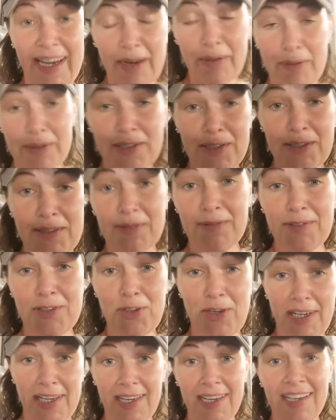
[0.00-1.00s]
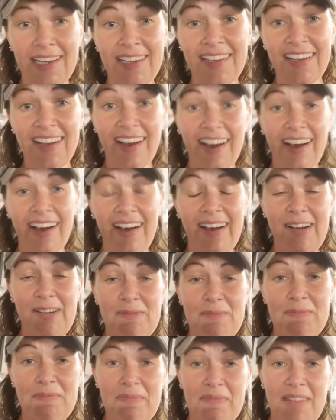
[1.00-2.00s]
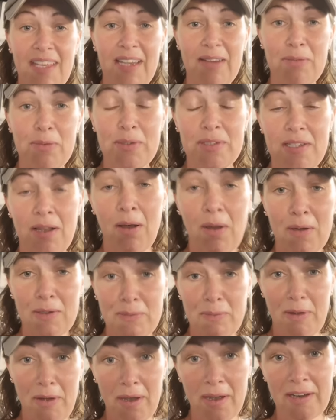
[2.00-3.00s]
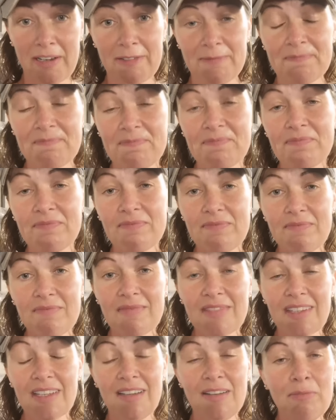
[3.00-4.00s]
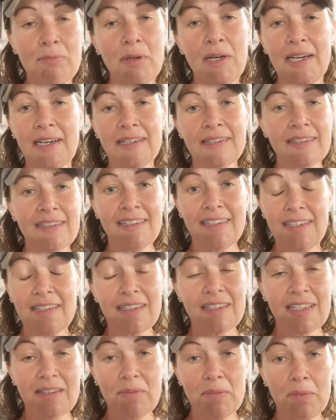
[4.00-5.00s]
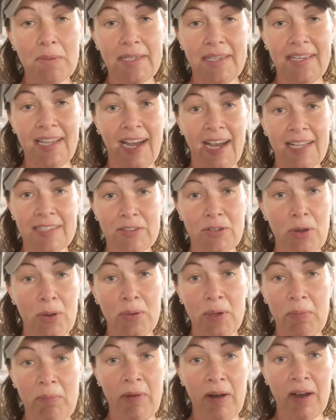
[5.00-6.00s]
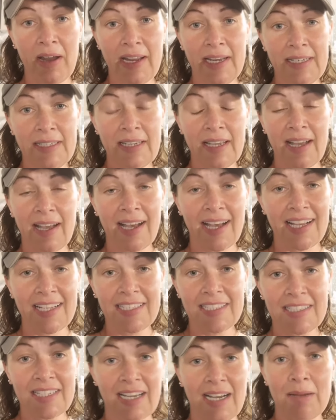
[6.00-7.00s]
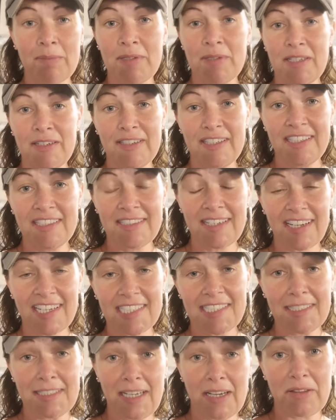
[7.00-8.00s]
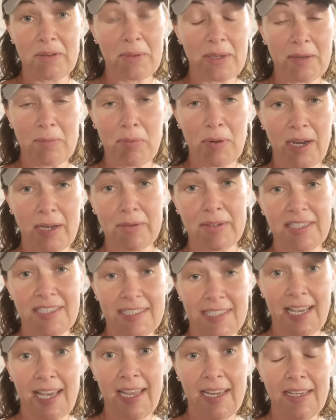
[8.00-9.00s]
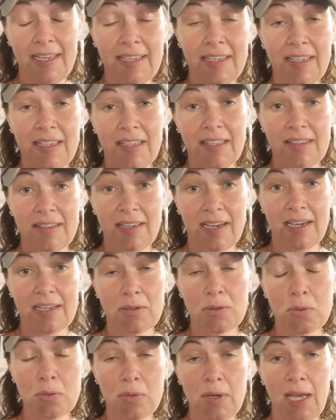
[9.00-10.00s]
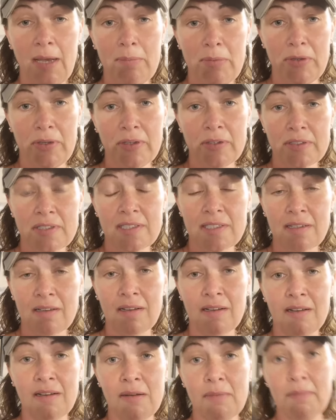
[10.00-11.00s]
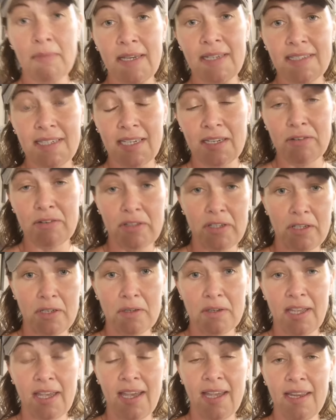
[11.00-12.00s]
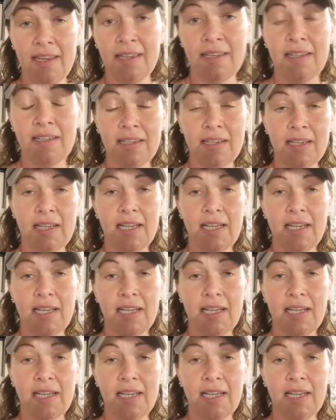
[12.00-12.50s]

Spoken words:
it was tricky, it was hard work, but we had a goal in mind, and absolutely delighted now that we can proudly say that all our boots are made here in the UK,